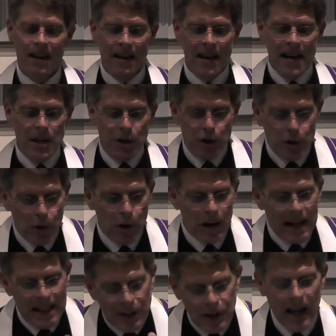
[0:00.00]
He
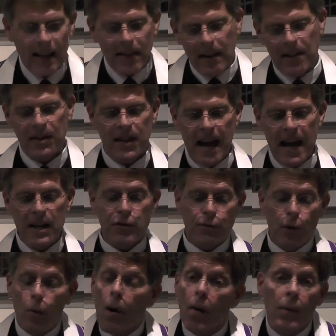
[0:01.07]
surely set the stage
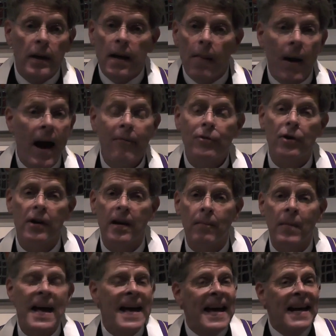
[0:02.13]
for what would come after him.
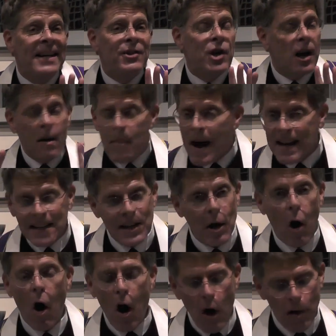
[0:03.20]
Jeremiah did
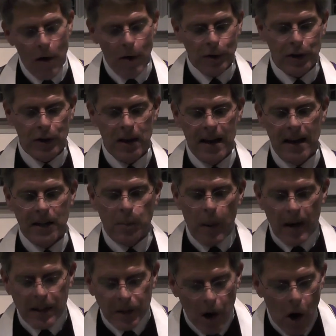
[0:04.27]
all those things, but
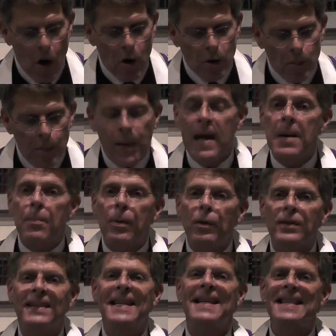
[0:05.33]
his own people
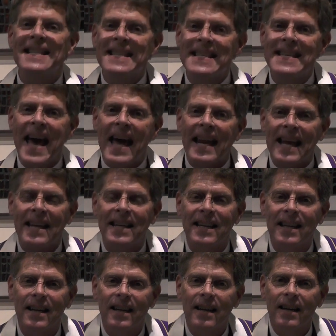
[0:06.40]
didn't get it
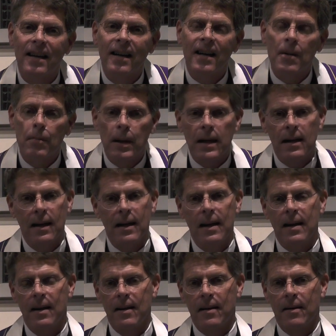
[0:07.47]
completely.
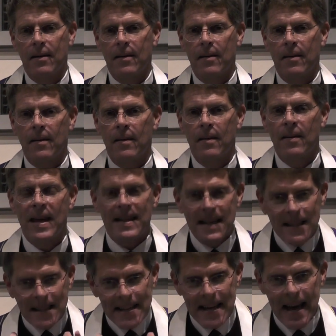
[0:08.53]
They
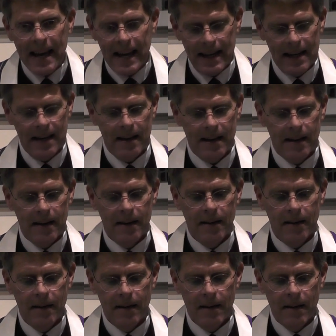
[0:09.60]
didn't get it.
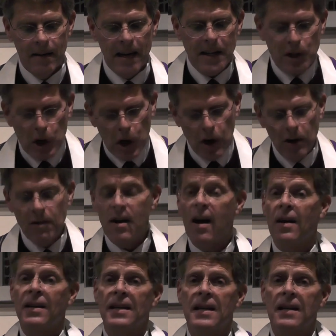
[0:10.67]
They turned
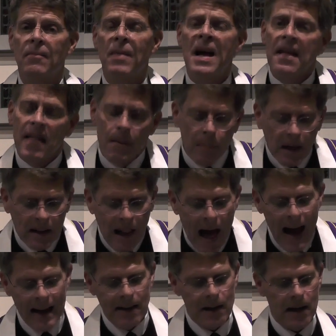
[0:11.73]
on him, they
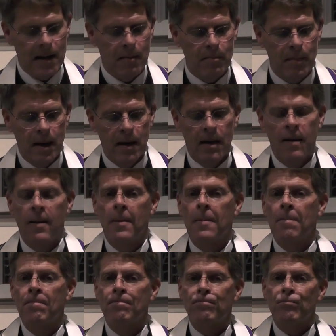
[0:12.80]
maligned him,
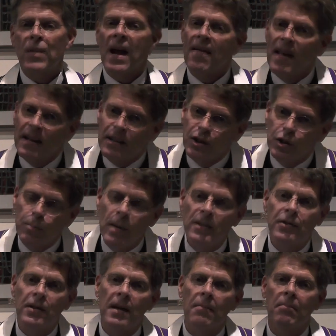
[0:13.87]
and they
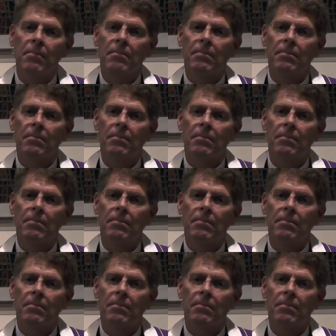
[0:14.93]
dismissed him.